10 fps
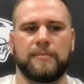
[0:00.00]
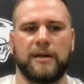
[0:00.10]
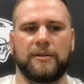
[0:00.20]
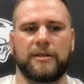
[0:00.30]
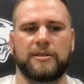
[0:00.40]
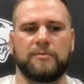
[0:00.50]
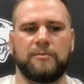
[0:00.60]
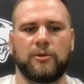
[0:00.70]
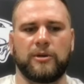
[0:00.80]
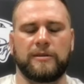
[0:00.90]
I think it's
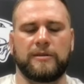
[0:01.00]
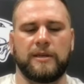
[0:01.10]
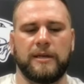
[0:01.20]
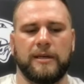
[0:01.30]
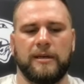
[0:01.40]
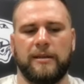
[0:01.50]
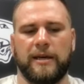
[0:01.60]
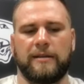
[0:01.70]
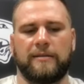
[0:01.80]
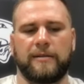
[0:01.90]
important
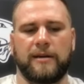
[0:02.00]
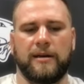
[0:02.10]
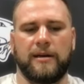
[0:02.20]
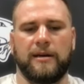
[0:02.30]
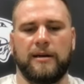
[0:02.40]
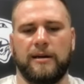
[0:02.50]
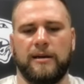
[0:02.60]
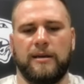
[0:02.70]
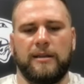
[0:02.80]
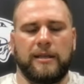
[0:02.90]
that
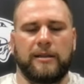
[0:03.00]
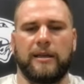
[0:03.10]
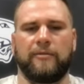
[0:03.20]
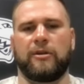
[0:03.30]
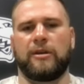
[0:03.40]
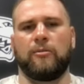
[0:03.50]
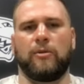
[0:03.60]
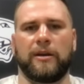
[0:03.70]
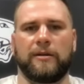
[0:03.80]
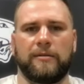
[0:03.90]
that
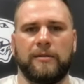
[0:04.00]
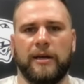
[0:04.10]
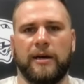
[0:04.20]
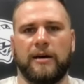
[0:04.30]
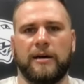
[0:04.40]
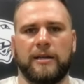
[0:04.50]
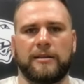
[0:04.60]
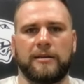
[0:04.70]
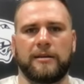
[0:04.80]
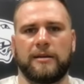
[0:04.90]
everyone here
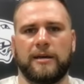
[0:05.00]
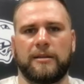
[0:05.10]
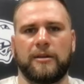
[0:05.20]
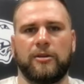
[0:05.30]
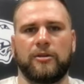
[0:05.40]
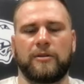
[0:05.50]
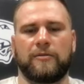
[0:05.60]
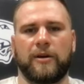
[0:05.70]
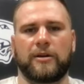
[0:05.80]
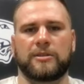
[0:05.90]
at the union
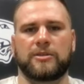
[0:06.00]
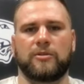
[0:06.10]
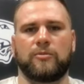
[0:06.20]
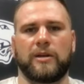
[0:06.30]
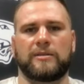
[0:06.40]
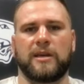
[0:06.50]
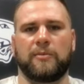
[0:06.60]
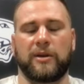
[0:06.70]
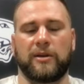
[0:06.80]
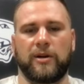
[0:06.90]
focuses on what's
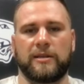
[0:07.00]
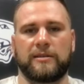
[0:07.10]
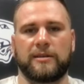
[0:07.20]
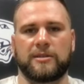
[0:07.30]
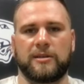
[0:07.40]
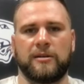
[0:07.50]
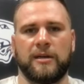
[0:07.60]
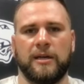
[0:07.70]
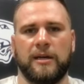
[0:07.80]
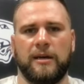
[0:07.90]
happening right here. So
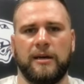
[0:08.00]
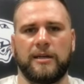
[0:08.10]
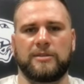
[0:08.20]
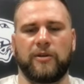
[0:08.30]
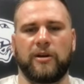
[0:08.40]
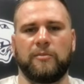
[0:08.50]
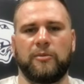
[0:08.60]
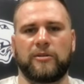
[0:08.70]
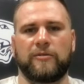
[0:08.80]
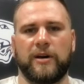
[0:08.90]
it's very
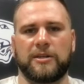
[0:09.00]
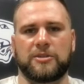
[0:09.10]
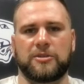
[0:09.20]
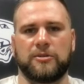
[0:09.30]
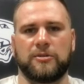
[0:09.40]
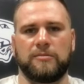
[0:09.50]
important for us to,